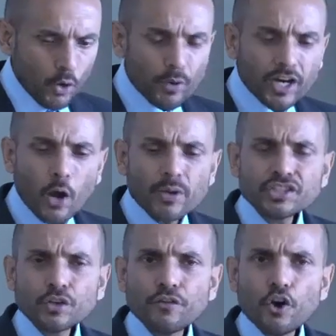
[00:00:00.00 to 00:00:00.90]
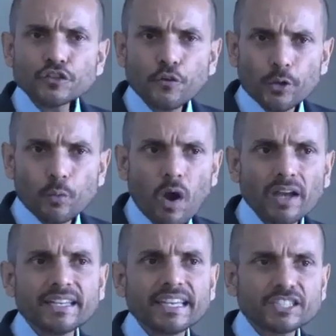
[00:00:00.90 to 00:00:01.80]
We go into verse
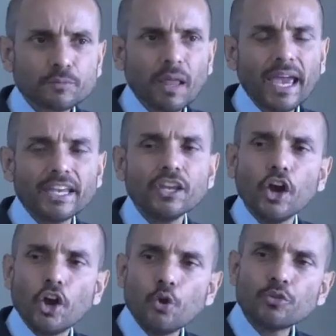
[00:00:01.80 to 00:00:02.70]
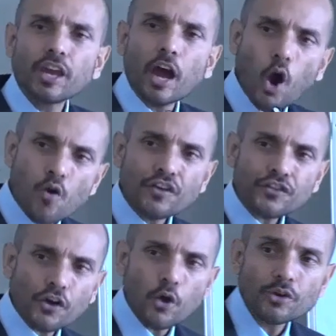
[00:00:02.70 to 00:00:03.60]
41 and explain who the
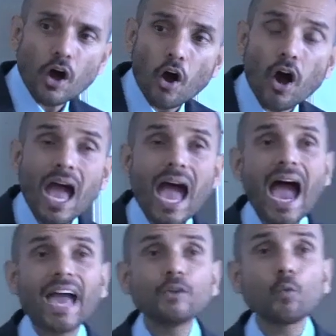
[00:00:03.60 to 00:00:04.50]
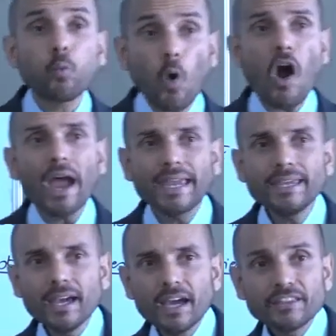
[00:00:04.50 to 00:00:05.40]
overthrown are and
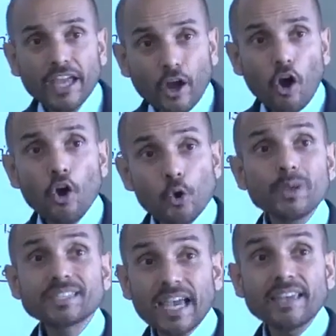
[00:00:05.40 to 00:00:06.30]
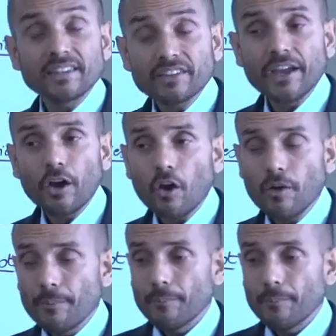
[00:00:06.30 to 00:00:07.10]
why they are who we say that they are.